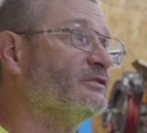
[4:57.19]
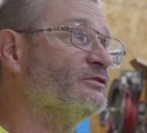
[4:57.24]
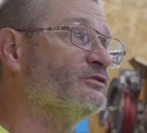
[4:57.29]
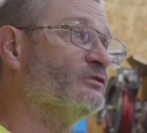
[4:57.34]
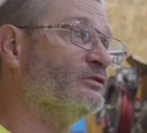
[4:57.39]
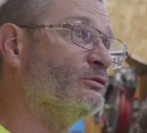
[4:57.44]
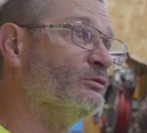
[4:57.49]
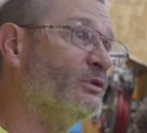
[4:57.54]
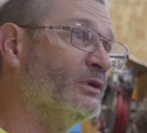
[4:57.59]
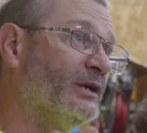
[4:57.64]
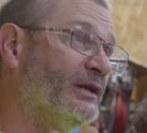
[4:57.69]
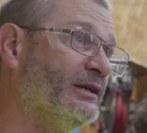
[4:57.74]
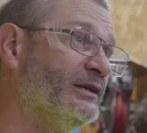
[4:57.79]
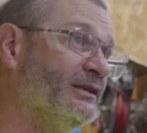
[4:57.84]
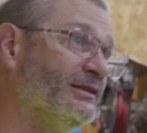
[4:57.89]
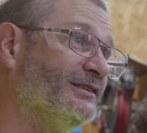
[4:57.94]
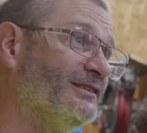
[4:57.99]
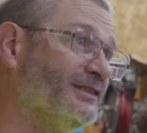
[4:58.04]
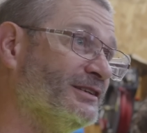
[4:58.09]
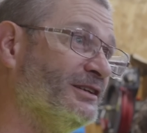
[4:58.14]
So when I
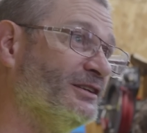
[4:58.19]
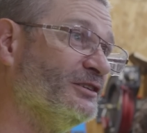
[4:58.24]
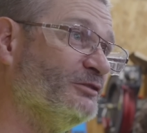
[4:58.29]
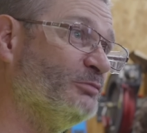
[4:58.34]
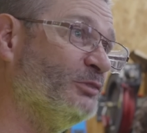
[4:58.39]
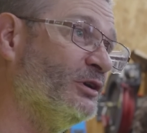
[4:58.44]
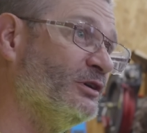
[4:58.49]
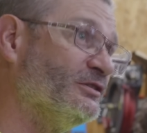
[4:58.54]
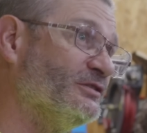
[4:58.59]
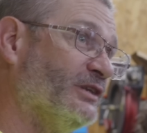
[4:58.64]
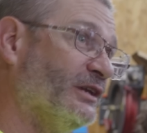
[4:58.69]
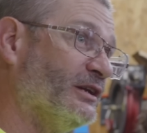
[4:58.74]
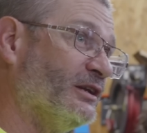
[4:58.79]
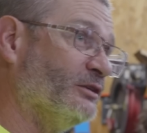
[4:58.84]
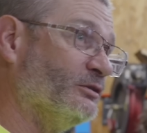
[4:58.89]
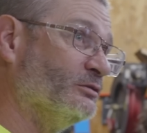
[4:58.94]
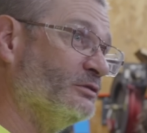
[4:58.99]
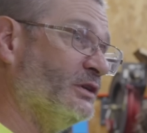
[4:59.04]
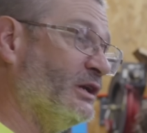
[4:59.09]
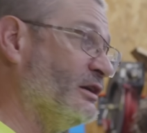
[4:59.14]
get the kit of parts, I
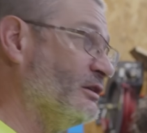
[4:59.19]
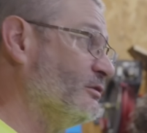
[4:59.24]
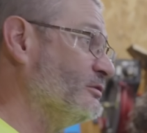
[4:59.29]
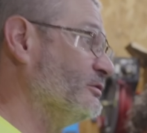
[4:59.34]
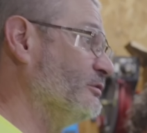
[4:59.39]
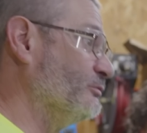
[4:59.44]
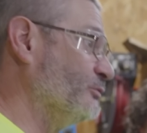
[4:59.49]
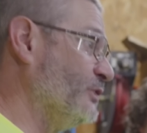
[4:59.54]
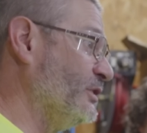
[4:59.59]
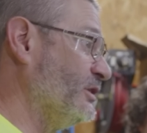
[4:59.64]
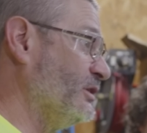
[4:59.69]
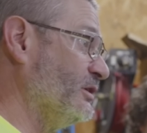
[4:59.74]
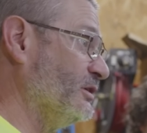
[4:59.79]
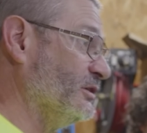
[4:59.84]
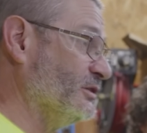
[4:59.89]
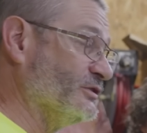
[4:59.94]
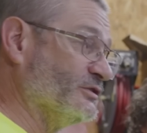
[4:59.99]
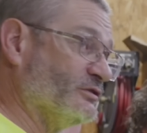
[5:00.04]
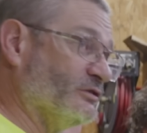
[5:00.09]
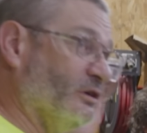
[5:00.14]
can go down and we can
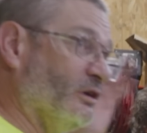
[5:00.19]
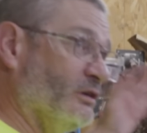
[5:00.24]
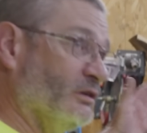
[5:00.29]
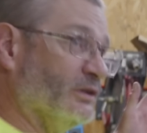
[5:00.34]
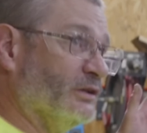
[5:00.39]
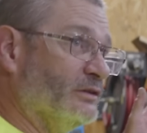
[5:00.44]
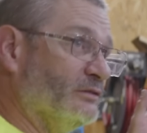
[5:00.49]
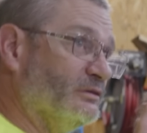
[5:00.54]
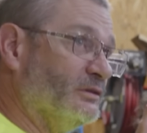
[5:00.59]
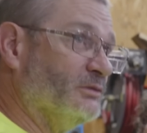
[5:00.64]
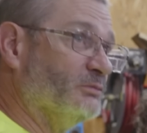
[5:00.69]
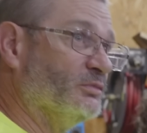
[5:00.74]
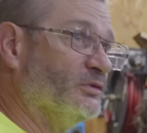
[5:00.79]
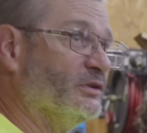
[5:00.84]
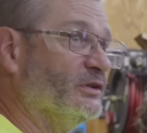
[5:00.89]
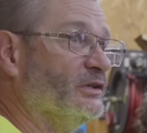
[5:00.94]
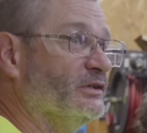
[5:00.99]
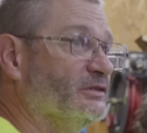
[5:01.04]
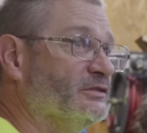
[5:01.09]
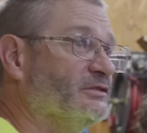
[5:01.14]
install it in
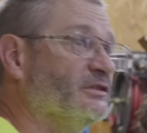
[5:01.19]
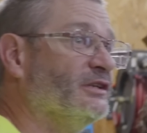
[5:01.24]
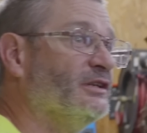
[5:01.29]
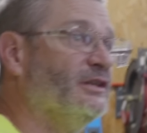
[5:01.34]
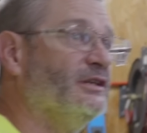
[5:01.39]
place.